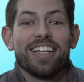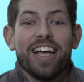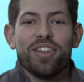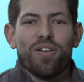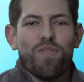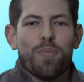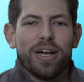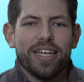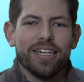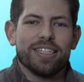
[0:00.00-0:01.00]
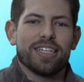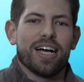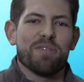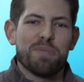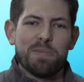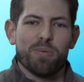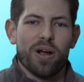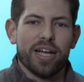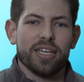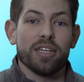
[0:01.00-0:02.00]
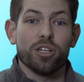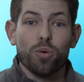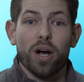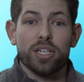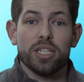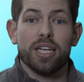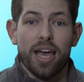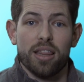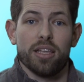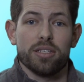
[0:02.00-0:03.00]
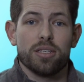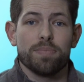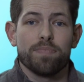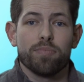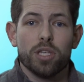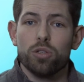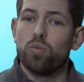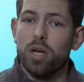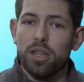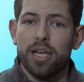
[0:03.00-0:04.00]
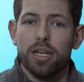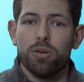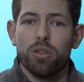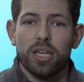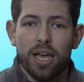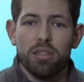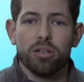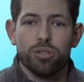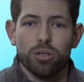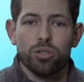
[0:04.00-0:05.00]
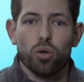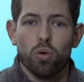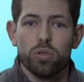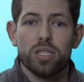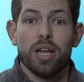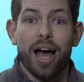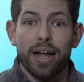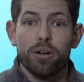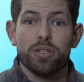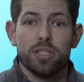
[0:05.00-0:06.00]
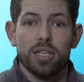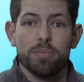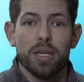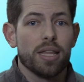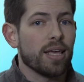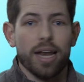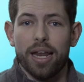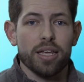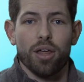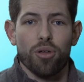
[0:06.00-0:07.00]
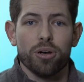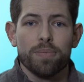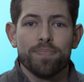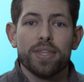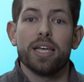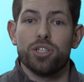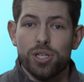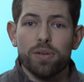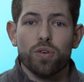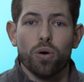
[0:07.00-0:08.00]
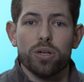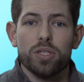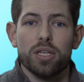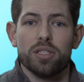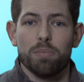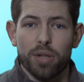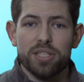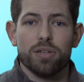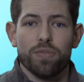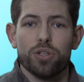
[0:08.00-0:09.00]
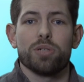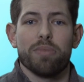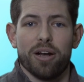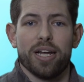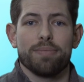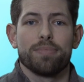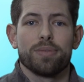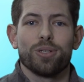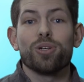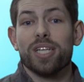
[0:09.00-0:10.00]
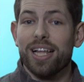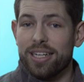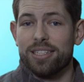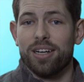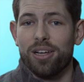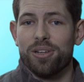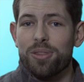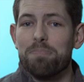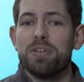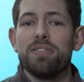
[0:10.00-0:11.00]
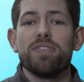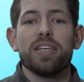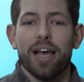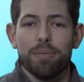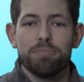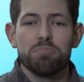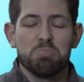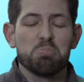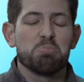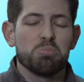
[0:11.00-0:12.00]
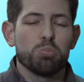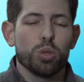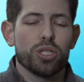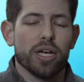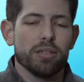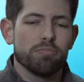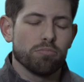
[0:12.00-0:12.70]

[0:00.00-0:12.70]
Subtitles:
Hey there everybody, I'm Pete Burak and you're watching Cathlist. There's one lady who the Catholic Church holds in higher esteem than any other, and she of course is the Blessed Virgin Mary, or as I like to call her, the BVM. We're tight.